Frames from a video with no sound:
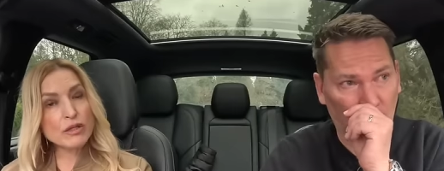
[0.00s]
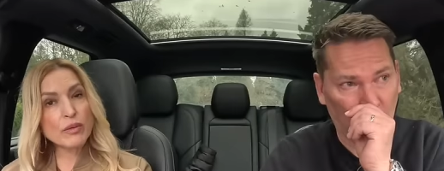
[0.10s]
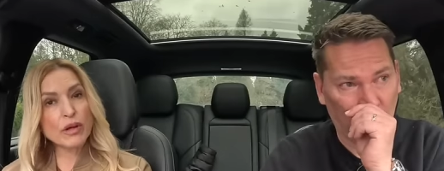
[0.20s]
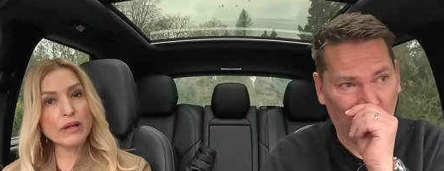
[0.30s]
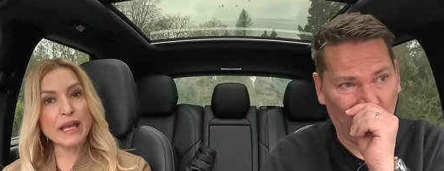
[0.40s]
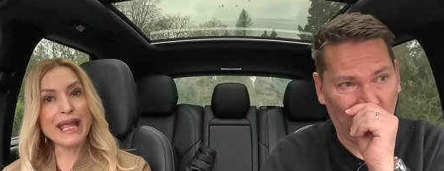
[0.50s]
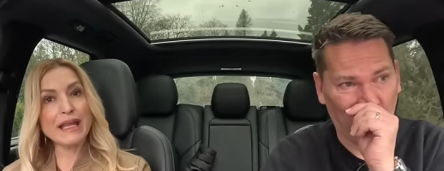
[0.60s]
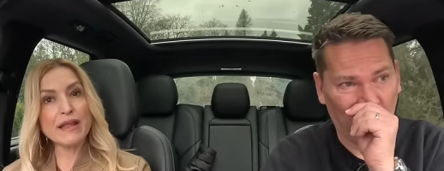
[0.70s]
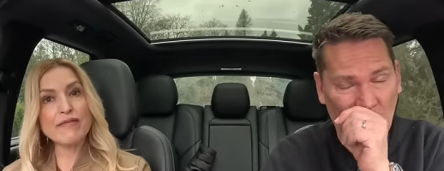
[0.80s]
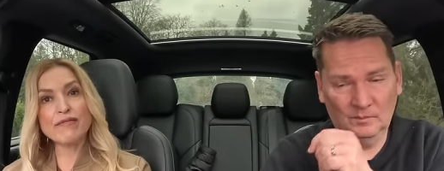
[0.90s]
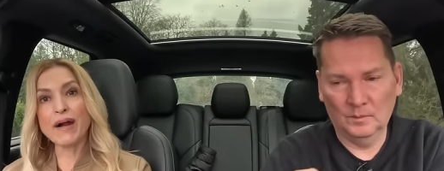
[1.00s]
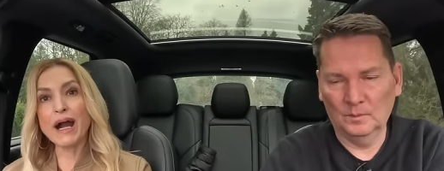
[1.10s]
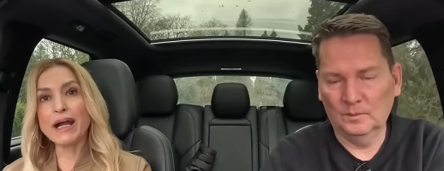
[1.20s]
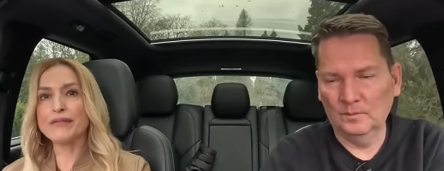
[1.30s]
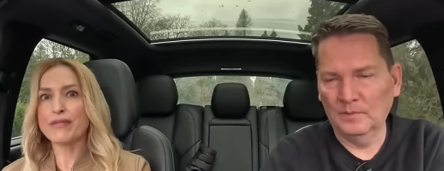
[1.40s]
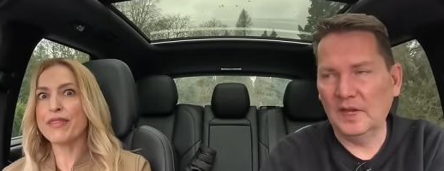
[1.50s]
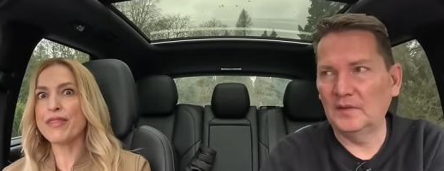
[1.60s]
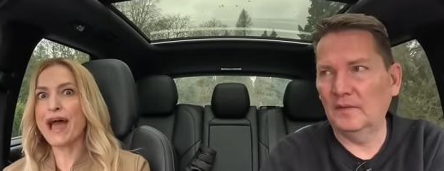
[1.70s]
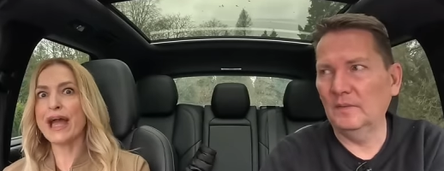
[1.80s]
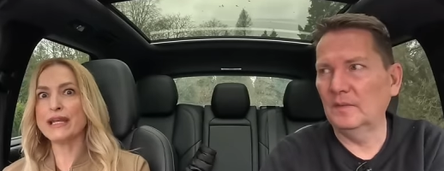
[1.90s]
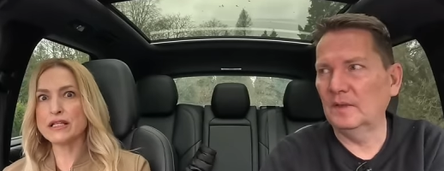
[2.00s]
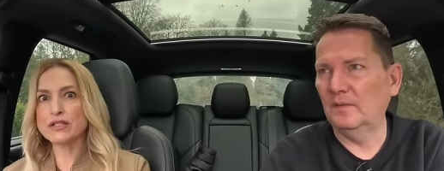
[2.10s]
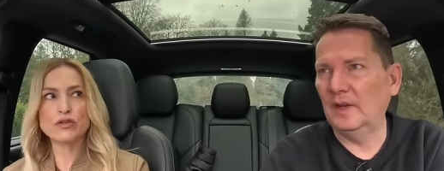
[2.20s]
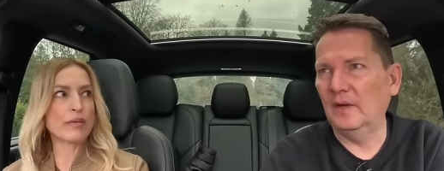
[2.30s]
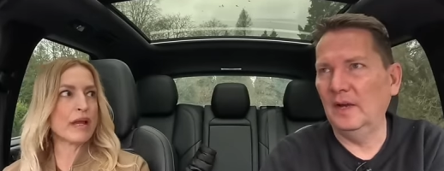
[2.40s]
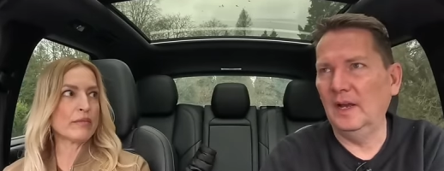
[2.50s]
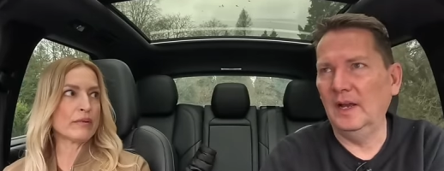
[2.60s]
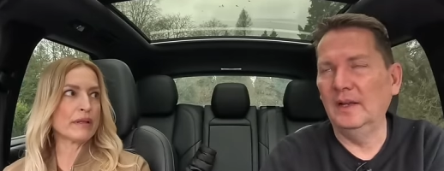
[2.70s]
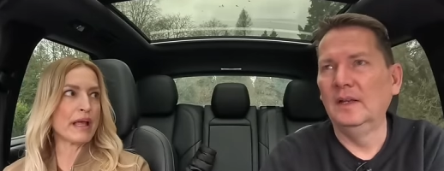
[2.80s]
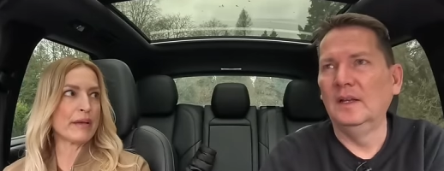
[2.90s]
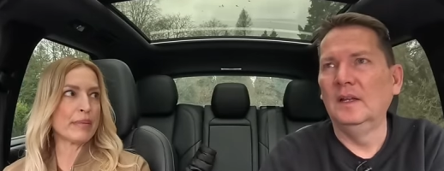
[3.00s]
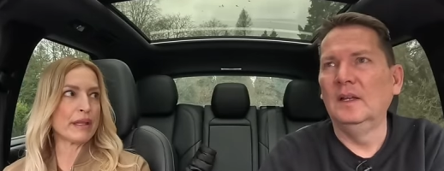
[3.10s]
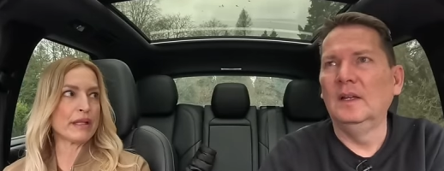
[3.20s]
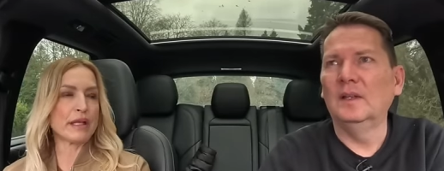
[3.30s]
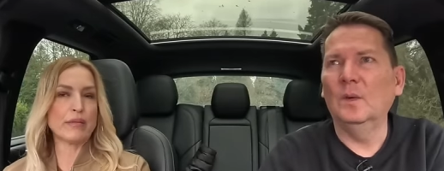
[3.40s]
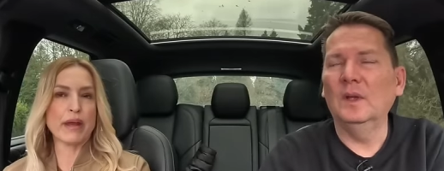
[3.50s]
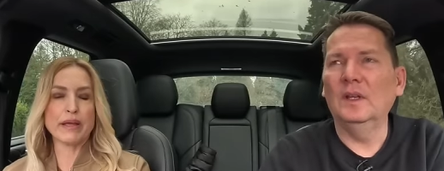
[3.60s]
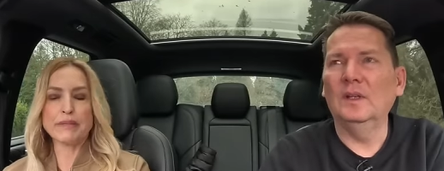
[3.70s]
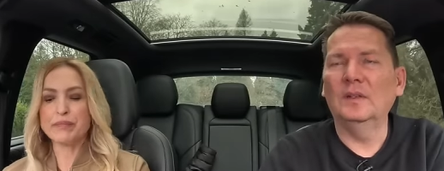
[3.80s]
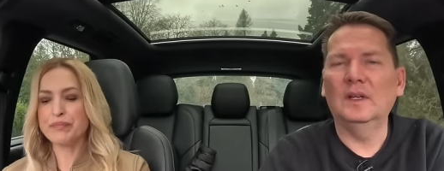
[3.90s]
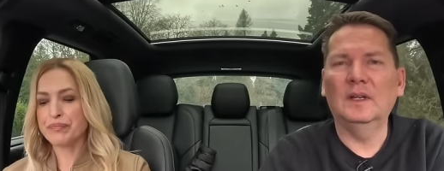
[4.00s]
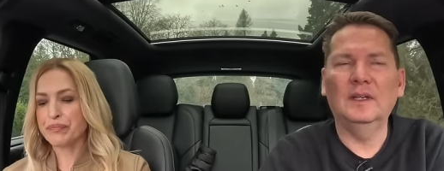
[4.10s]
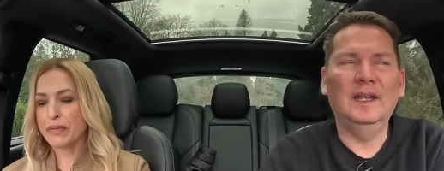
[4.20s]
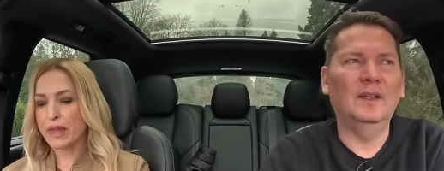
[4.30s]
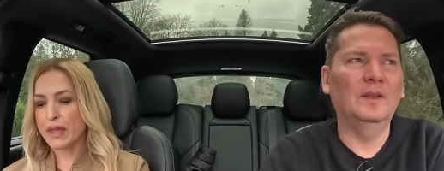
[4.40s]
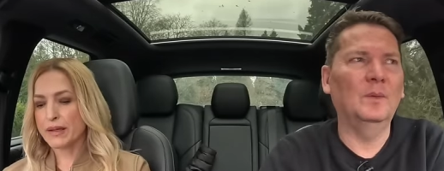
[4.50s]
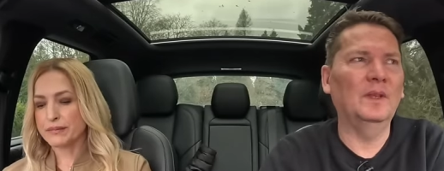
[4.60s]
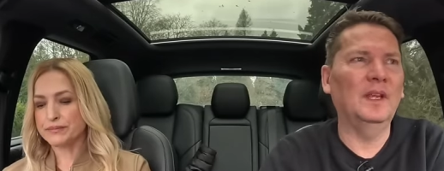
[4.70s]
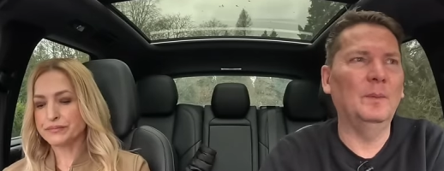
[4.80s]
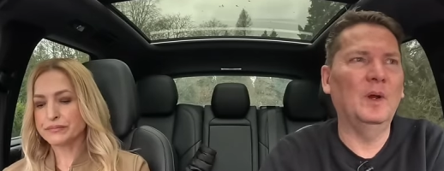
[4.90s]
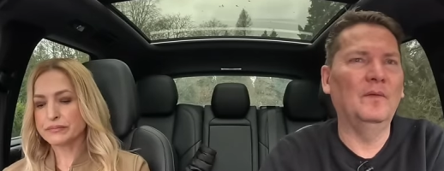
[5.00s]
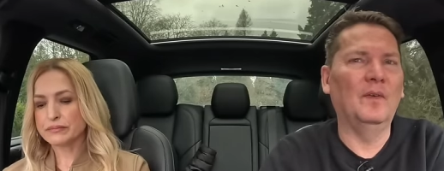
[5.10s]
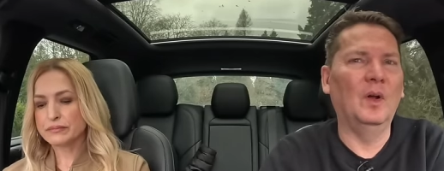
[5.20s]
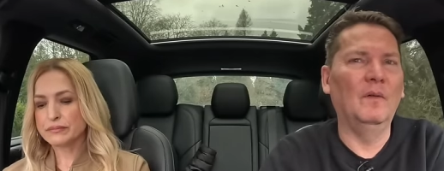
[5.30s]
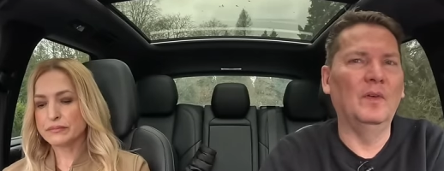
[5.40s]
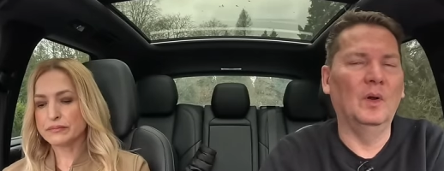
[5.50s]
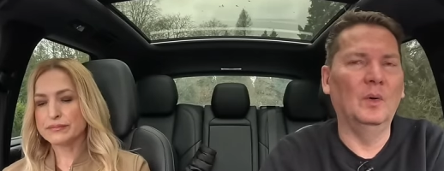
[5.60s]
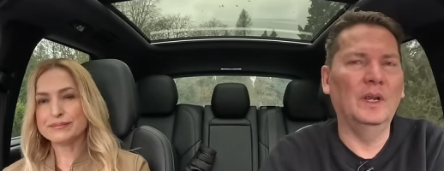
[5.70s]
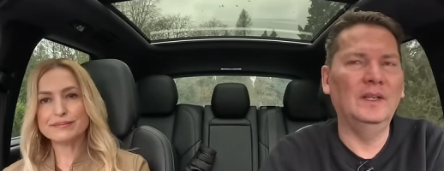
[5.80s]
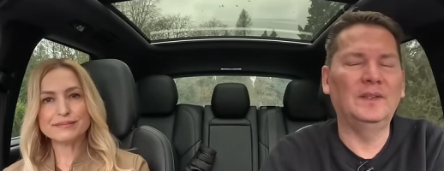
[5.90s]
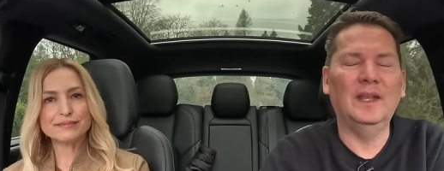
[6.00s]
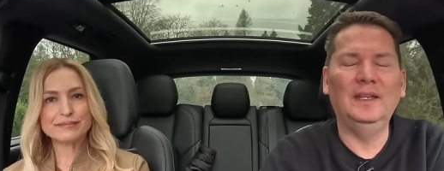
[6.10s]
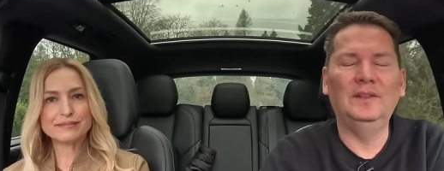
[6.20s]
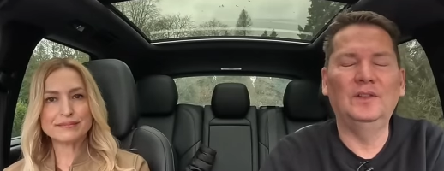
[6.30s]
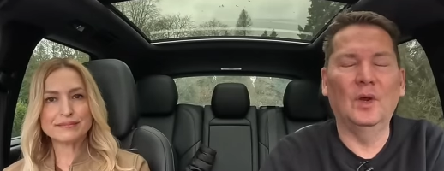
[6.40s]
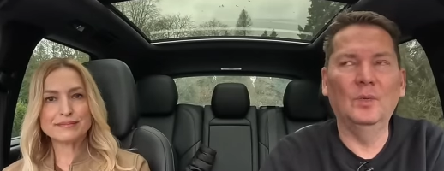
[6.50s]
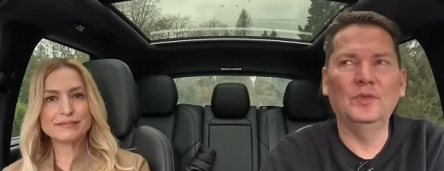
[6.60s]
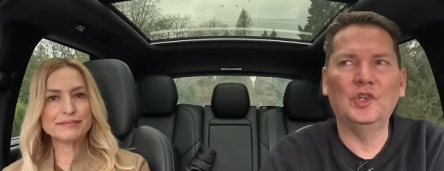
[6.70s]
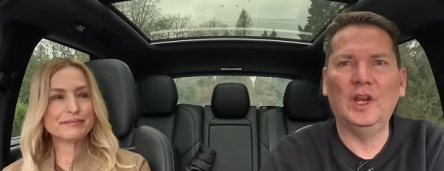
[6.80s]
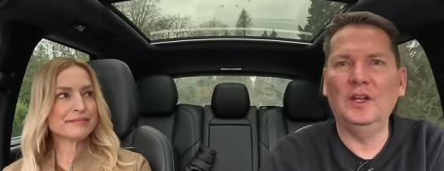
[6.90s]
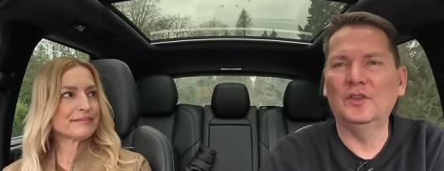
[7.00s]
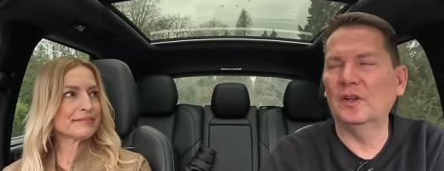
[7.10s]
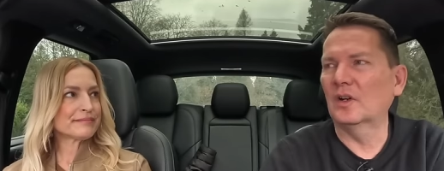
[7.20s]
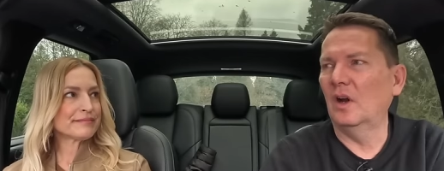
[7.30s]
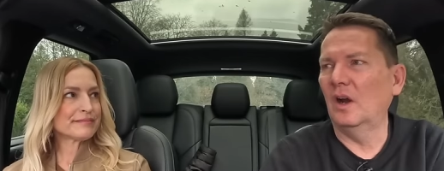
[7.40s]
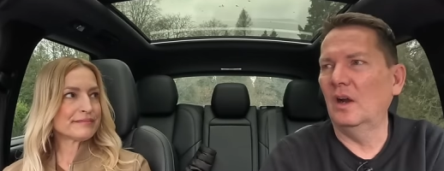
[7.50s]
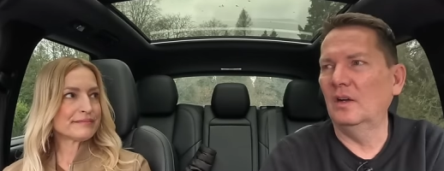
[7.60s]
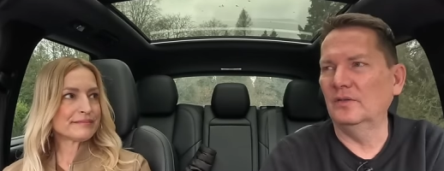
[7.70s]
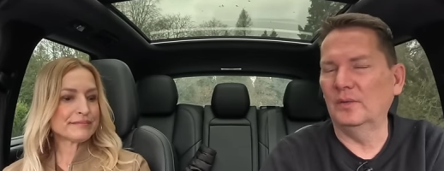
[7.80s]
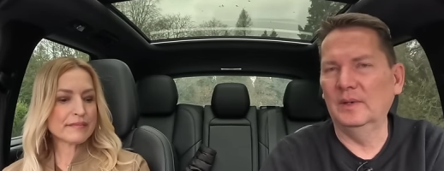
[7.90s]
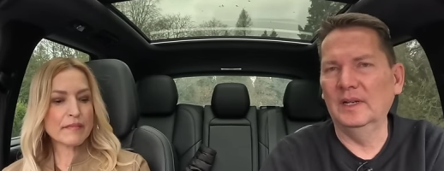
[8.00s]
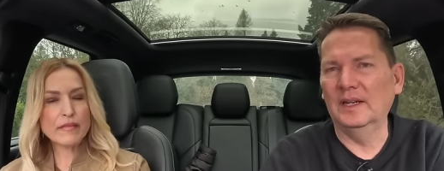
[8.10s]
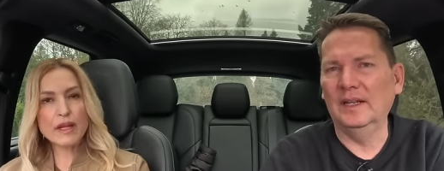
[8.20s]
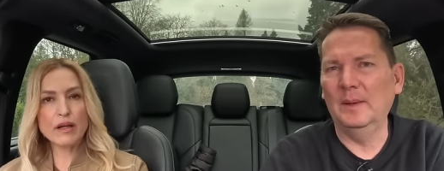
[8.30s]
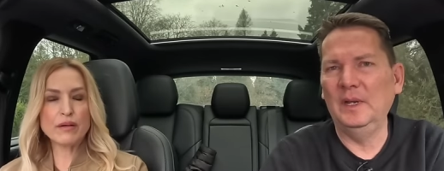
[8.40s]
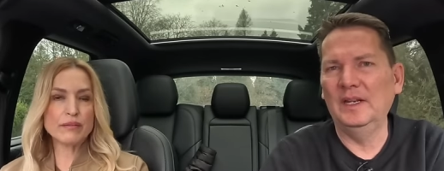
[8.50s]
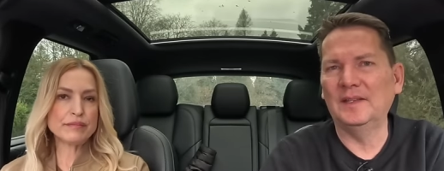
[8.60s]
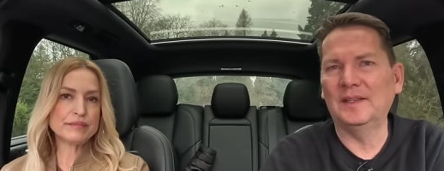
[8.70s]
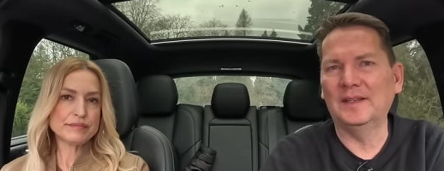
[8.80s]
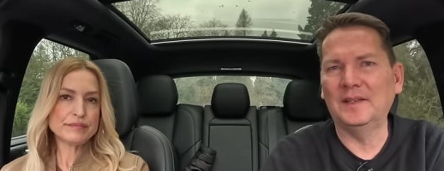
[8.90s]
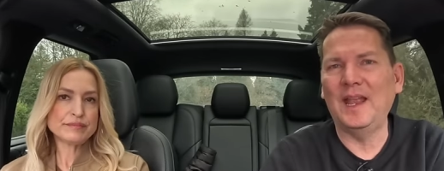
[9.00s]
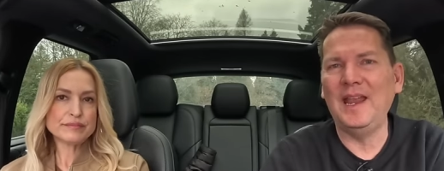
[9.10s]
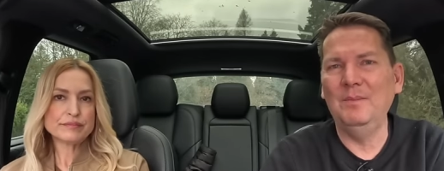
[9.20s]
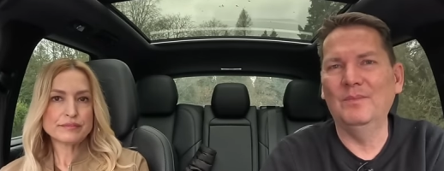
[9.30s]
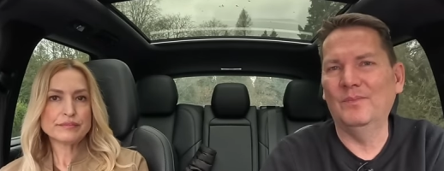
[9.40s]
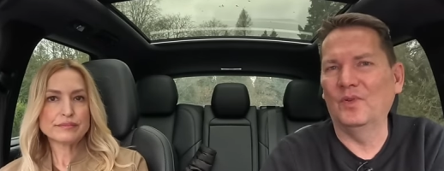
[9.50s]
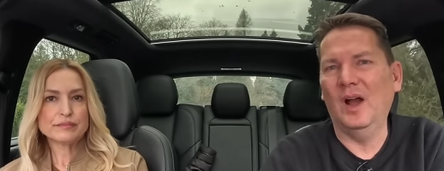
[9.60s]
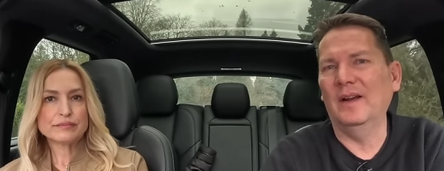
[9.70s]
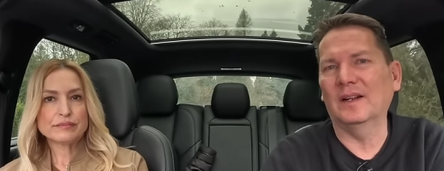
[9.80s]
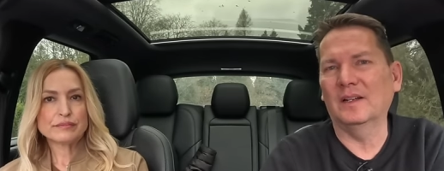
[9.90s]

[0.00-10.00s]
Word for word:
Speaker 1: or an 85, That's that is great high. reliability, the right? One,
Speaker 2: yeah, the one thing about Volvo is they don't change their cars really. No. I mean, it's the same product